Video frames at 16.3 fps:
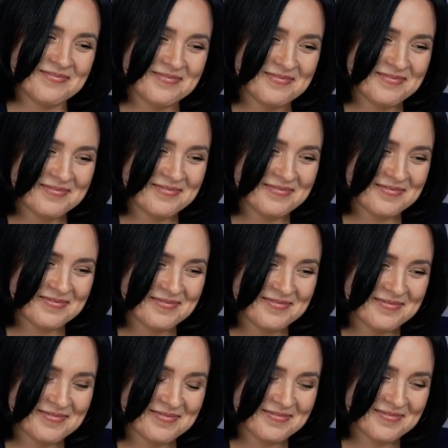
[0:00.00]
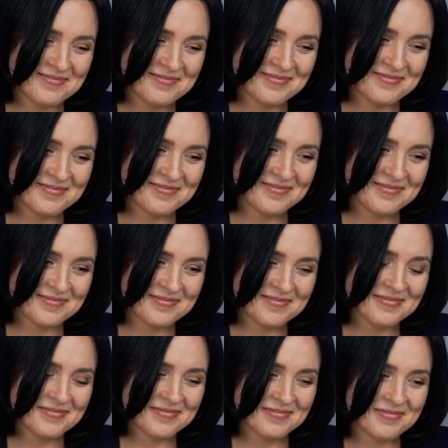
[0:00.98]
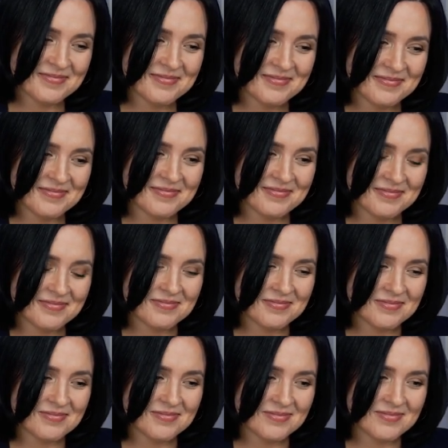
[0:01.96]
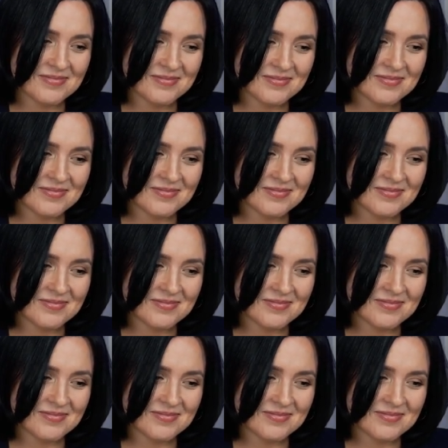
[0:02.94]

they want to fight. Like we call it in Ukraine,